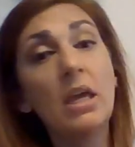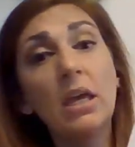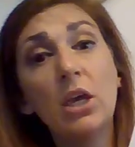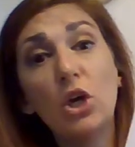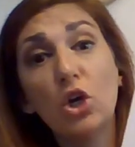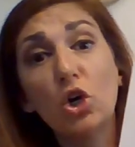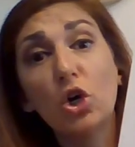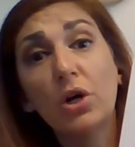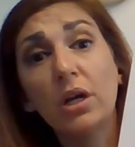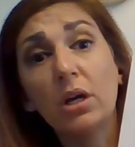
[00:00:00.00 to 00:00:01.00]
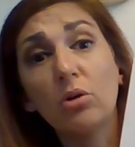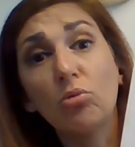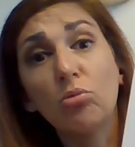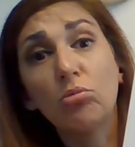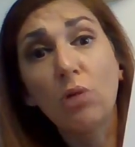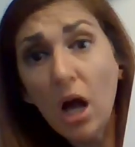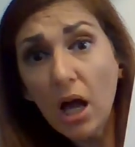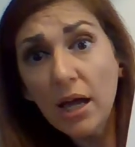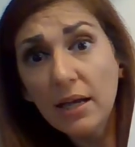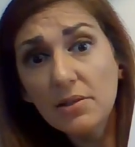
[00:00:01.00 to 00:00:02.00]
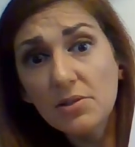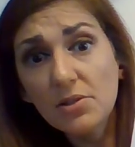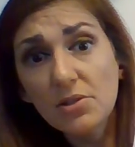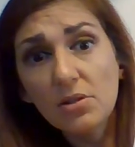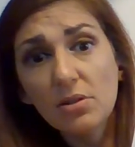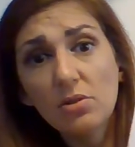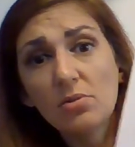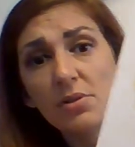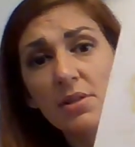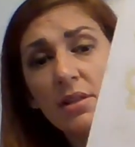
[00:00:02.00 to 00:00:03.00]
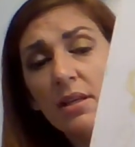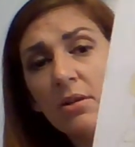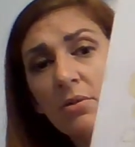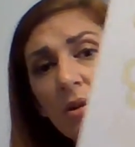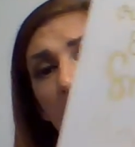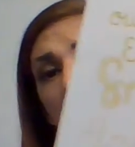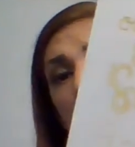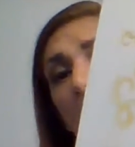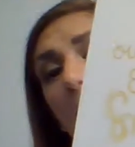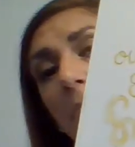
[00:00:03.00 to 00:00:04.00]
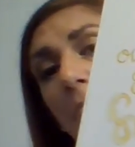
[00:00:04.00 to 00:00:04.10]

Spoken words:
He couldn't write. Do you see Leo there at the bottom?